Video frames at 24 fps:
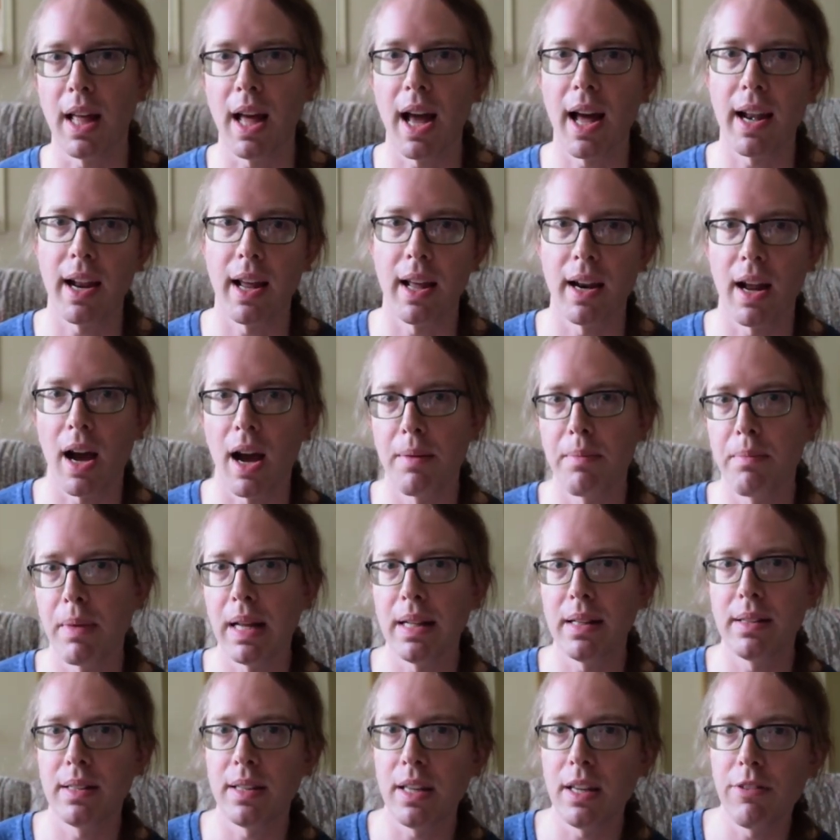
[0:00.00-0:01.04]
that, and I
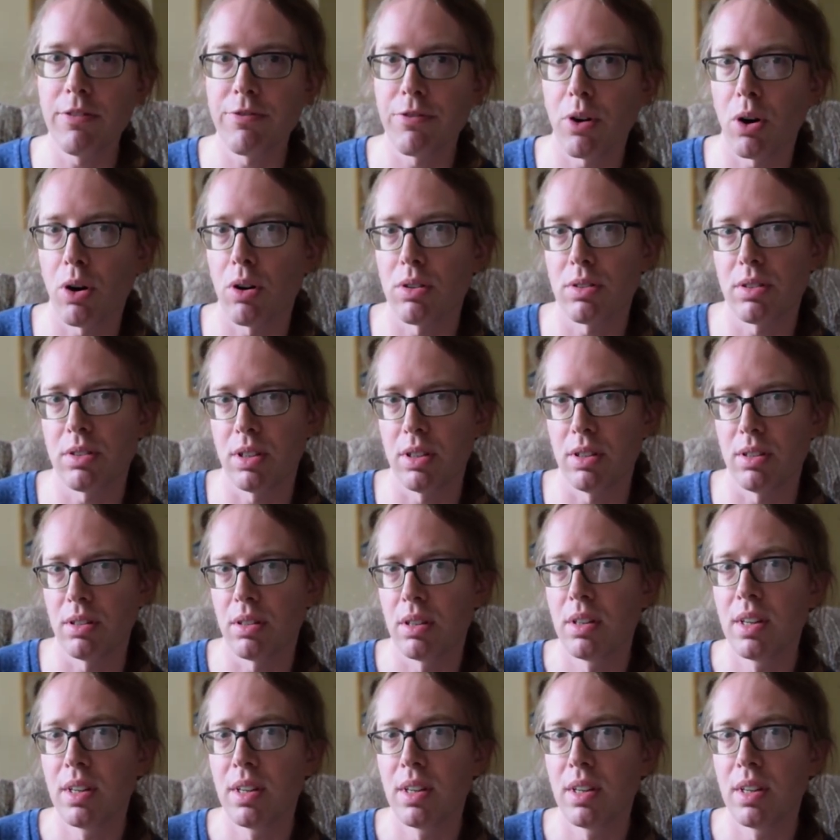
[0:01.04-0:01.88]
may default to